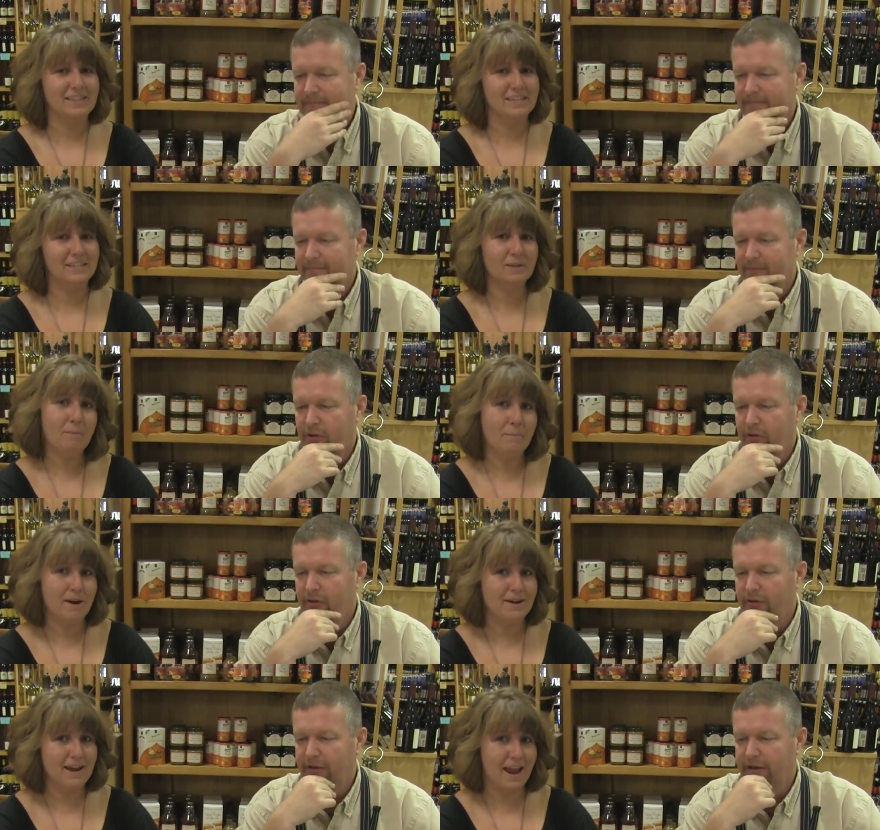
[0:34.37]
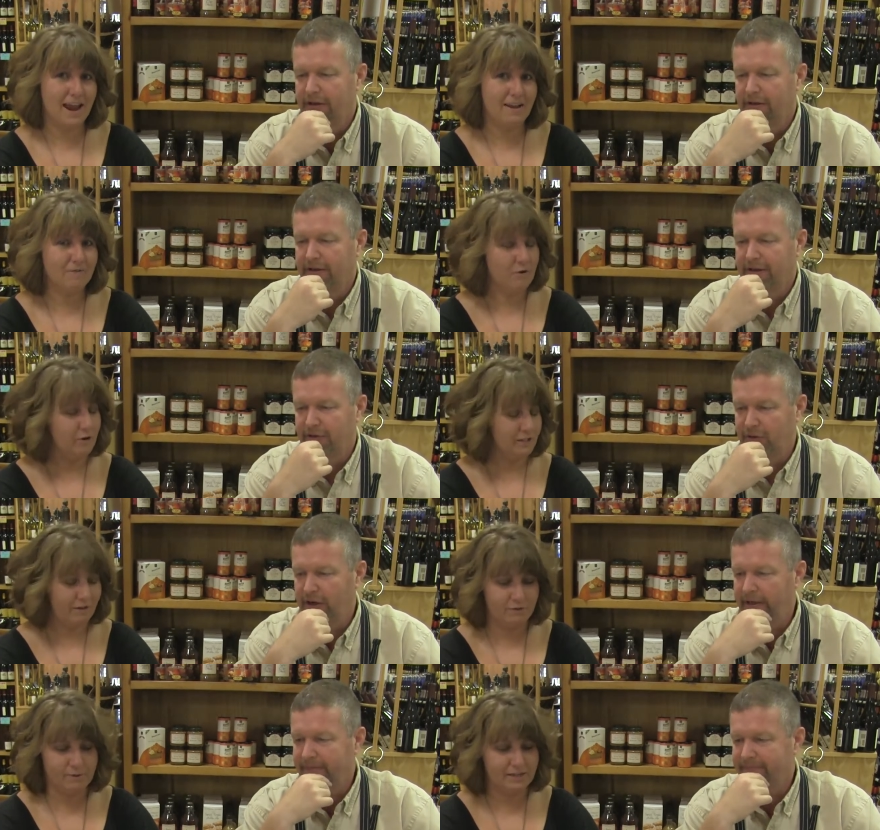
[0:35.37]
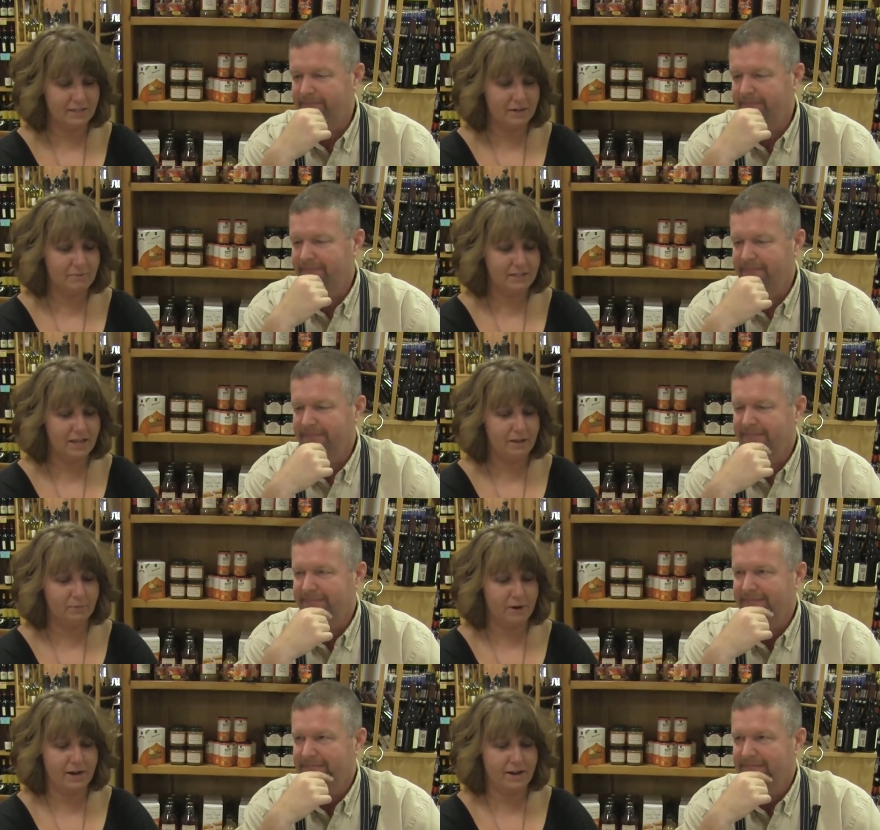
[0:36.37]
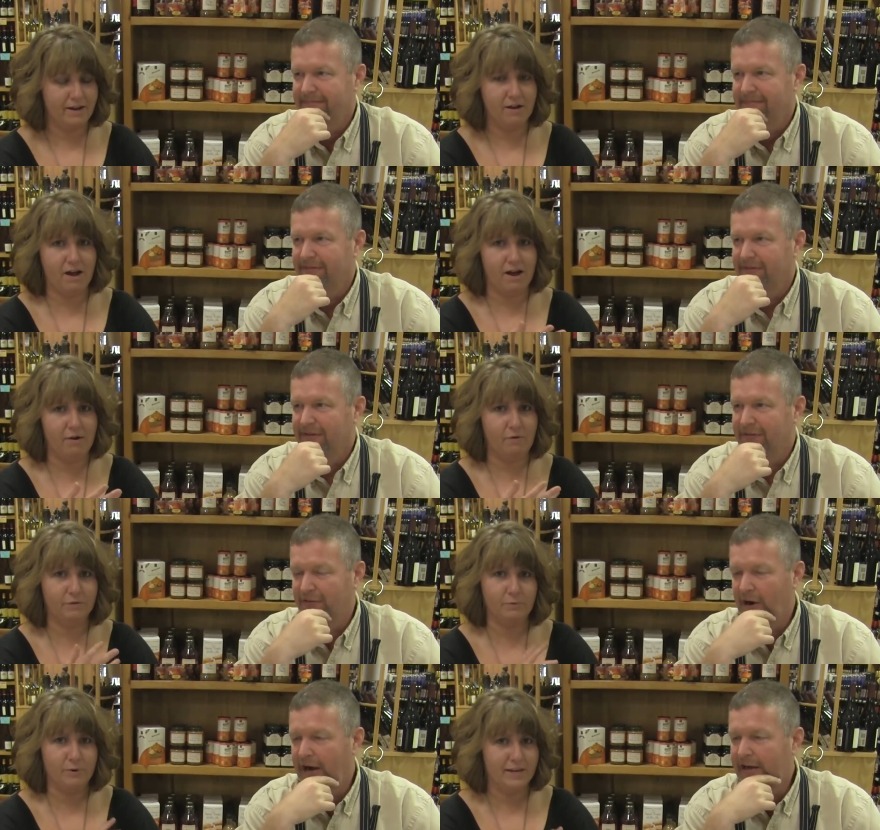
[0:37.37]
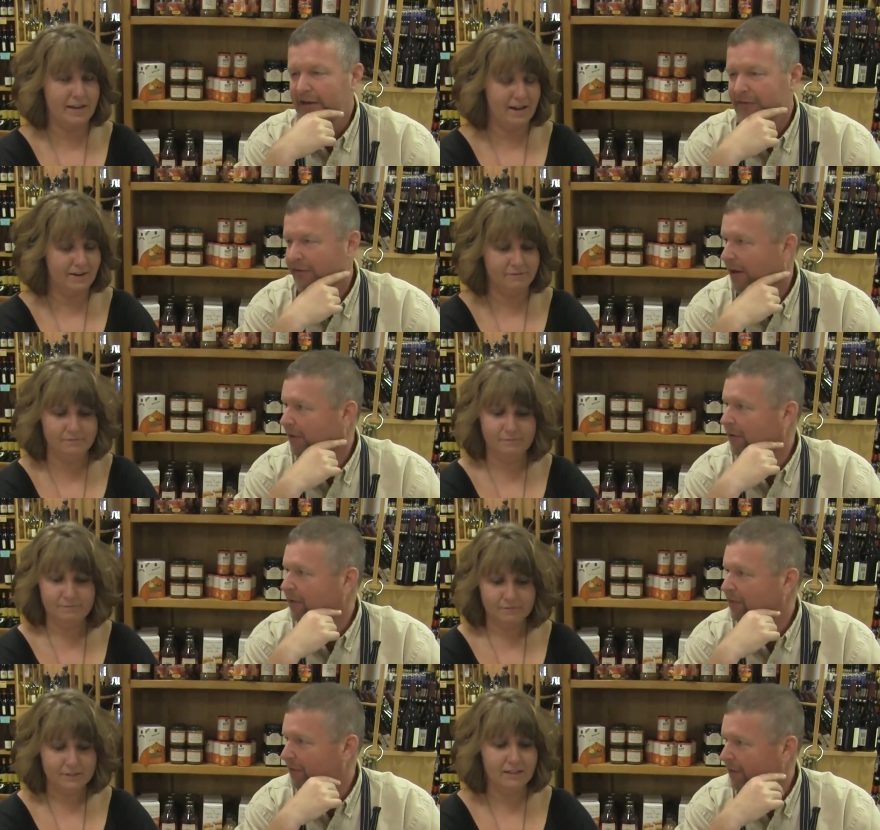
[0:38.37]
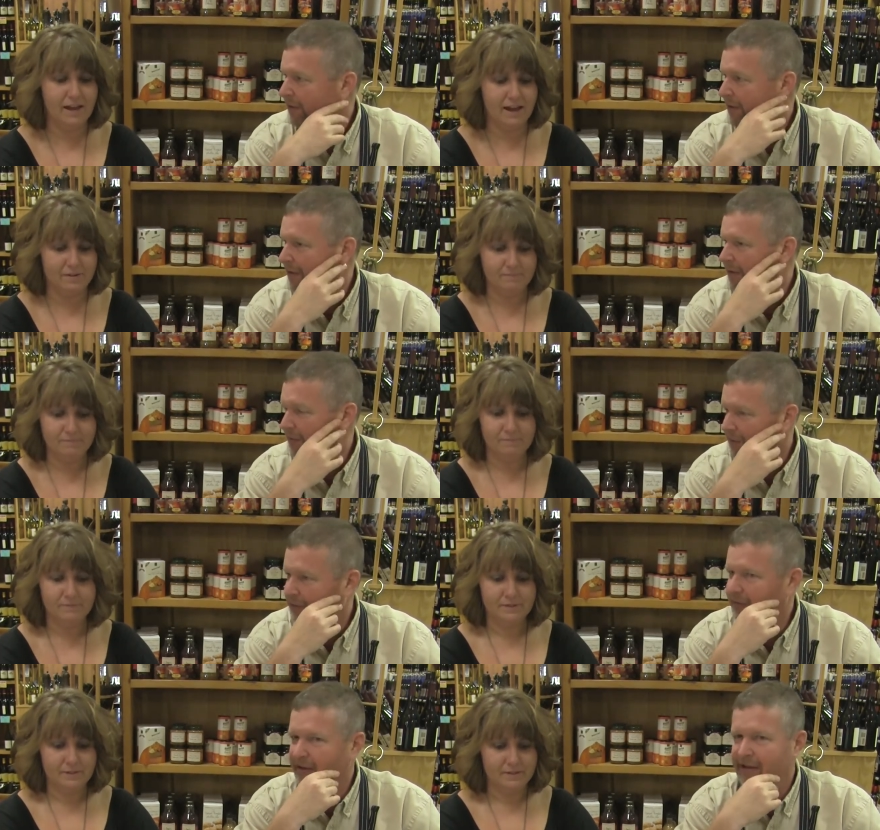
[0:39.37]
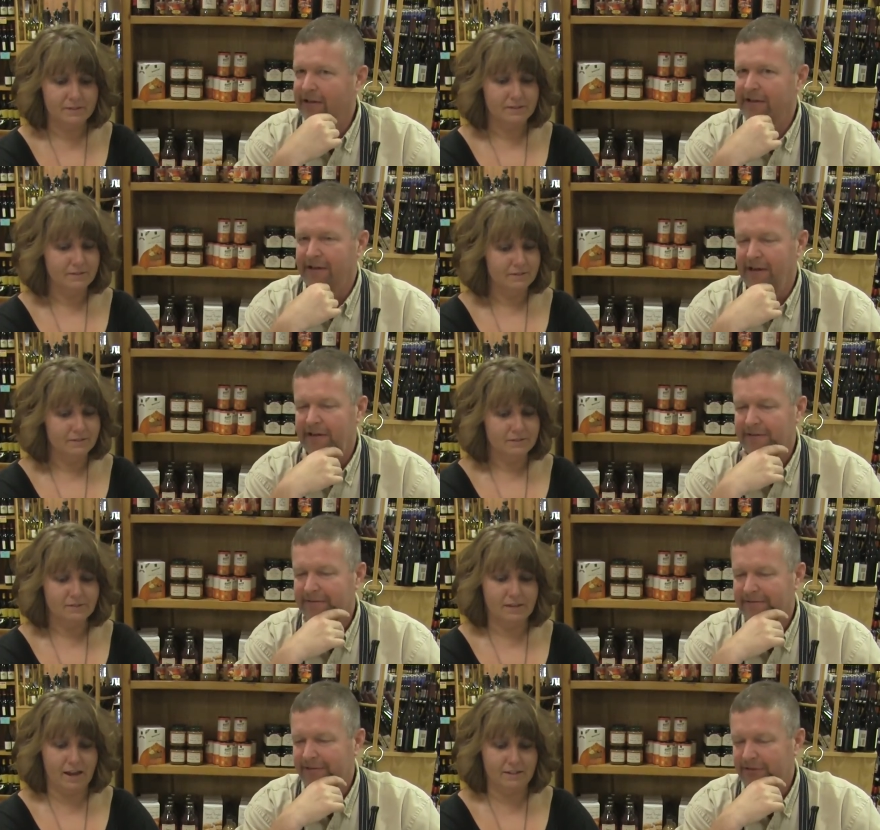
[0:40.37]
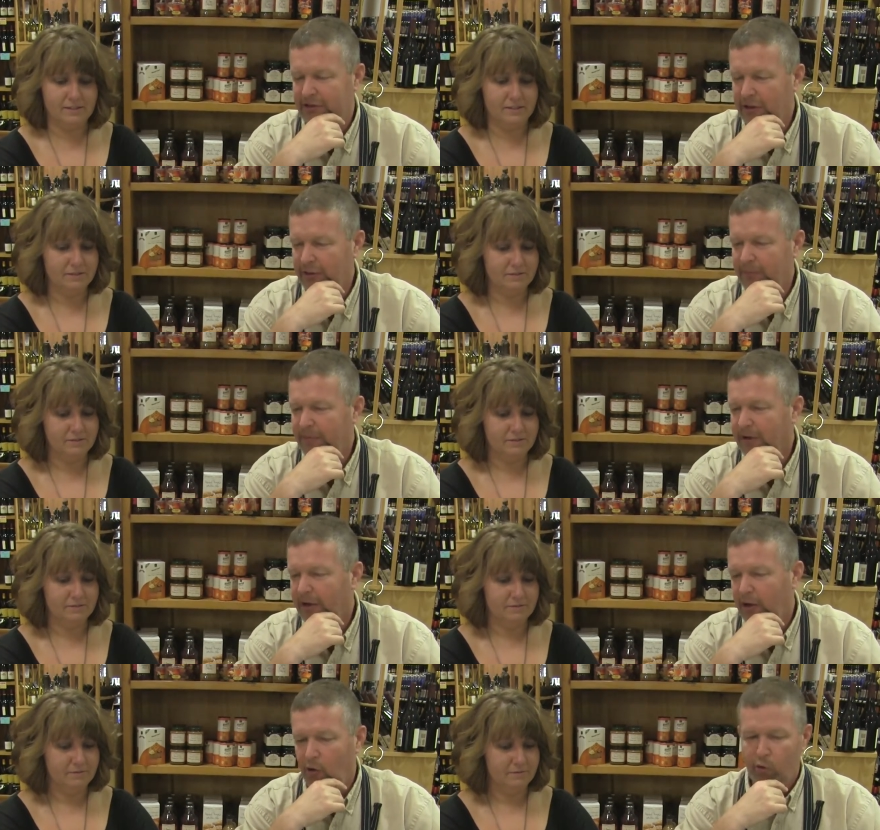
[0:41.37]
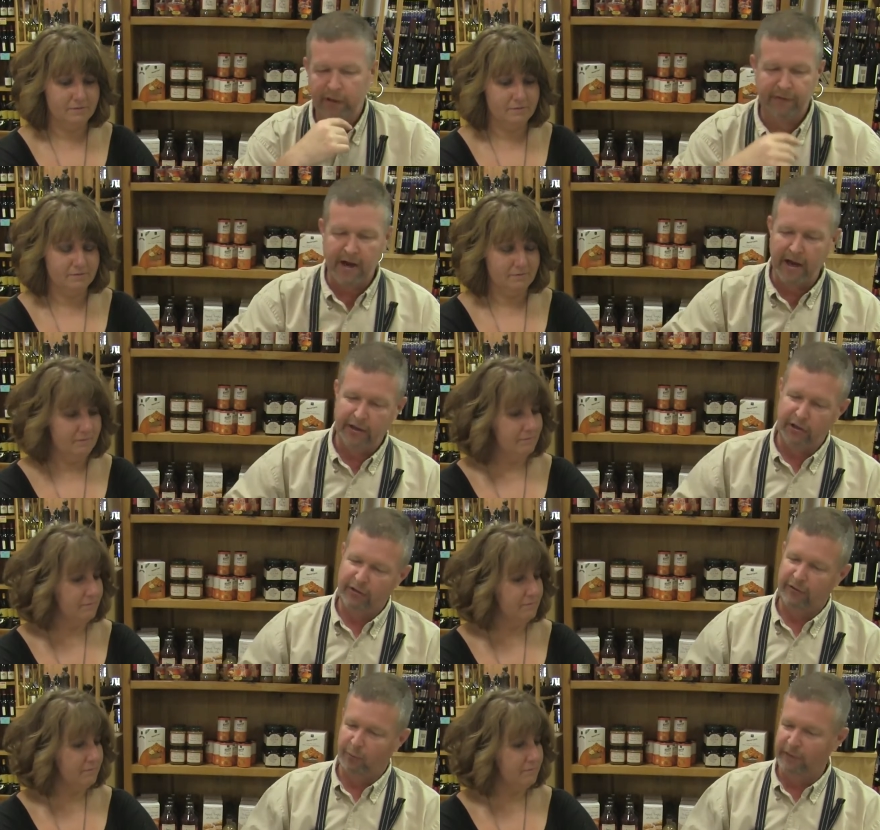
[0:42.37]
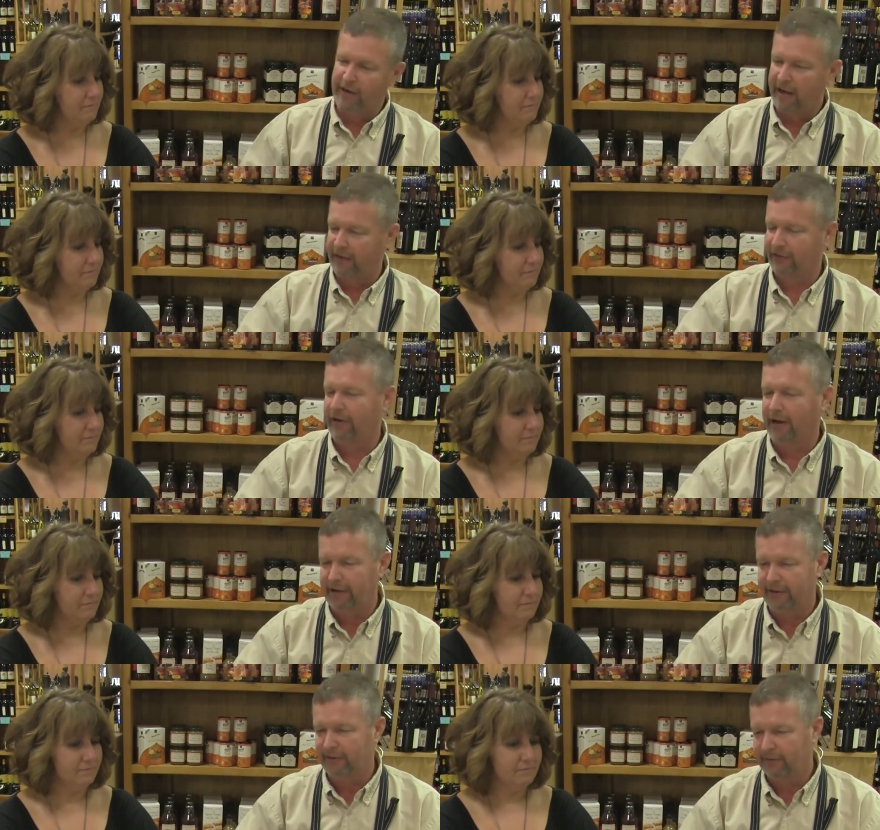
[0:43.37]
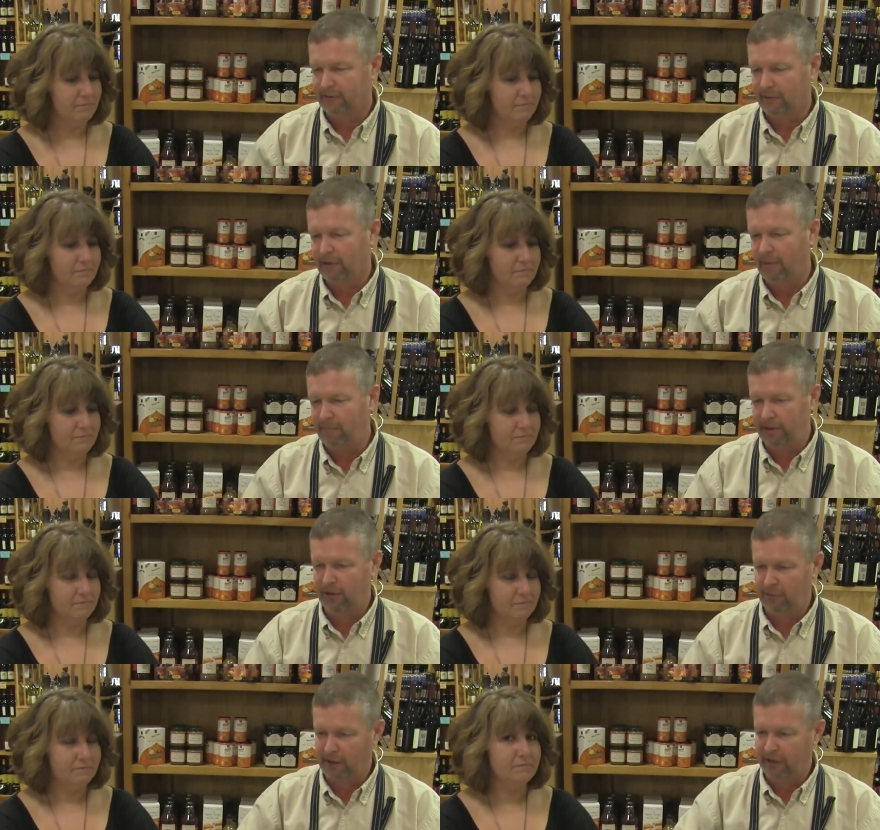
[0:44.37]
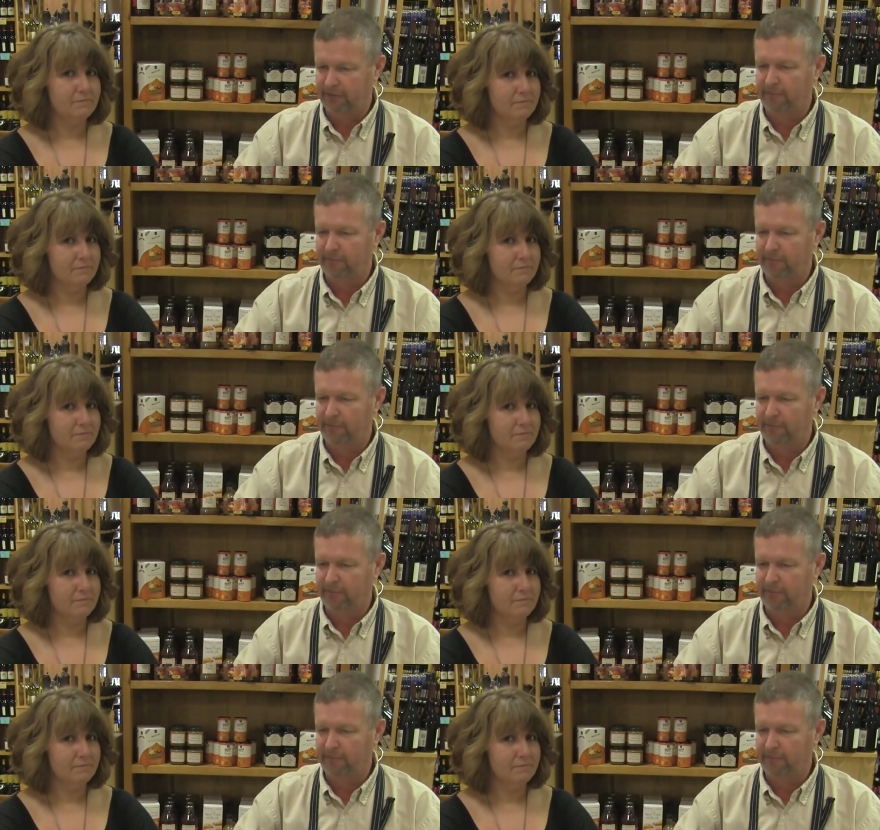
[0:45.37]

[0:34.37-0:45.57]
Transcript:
Speaker 1: this Monday. Of course, right. everybody's going to be celebrating uh, over Friday, the weekend. Saturday, Sunday, yeah.
Speaker 2: Thursday. Yeah. Yes. So we've got you. We've got you set here. We got beer. We got